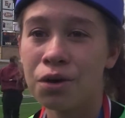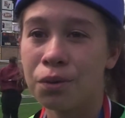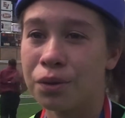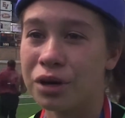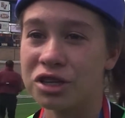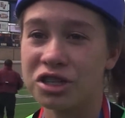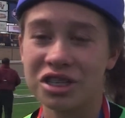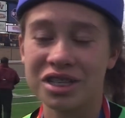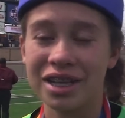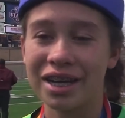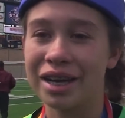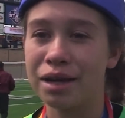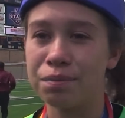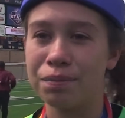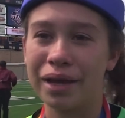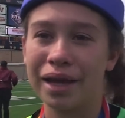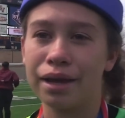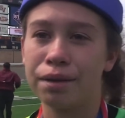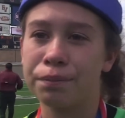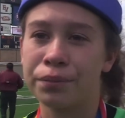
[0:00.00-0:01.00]
we're just going to
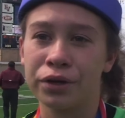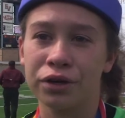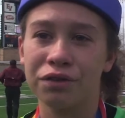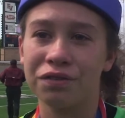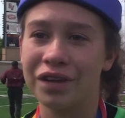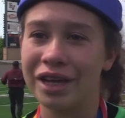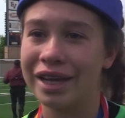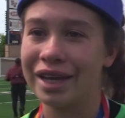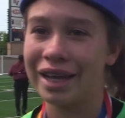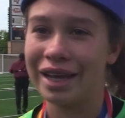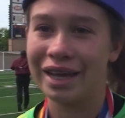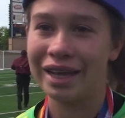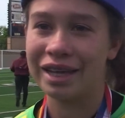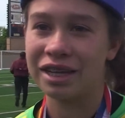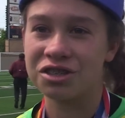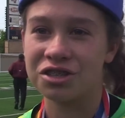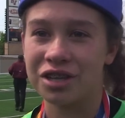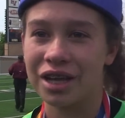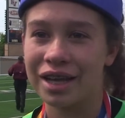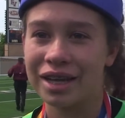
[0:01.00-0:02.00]
be improving
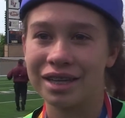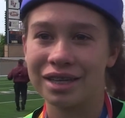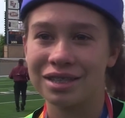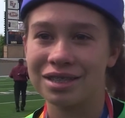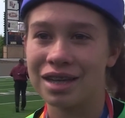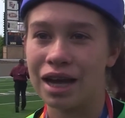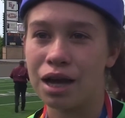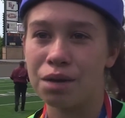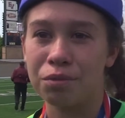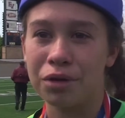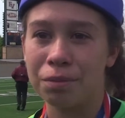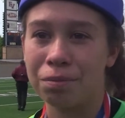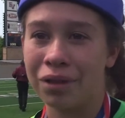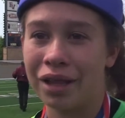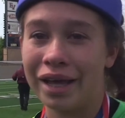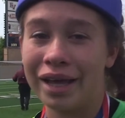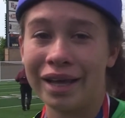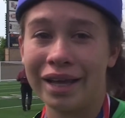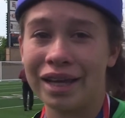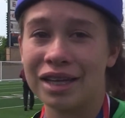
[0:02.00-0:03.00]
each like time we
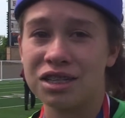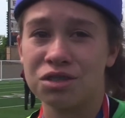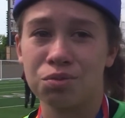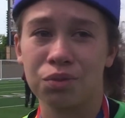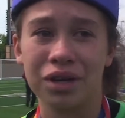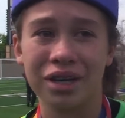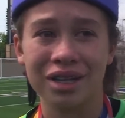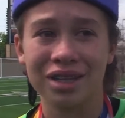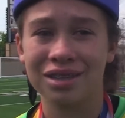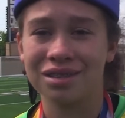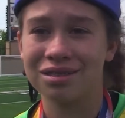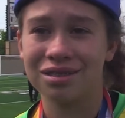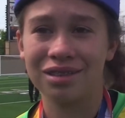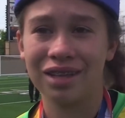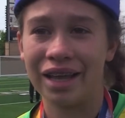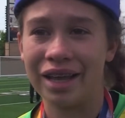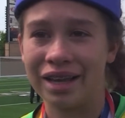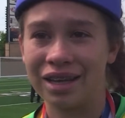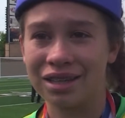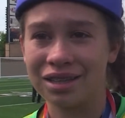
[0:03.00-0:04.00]
play against one of
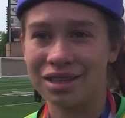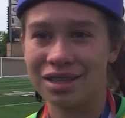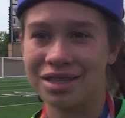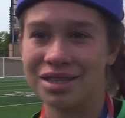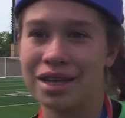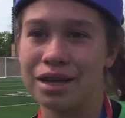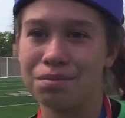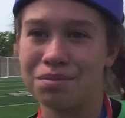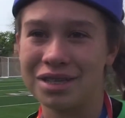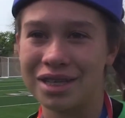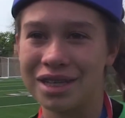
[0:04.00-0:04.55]
like the same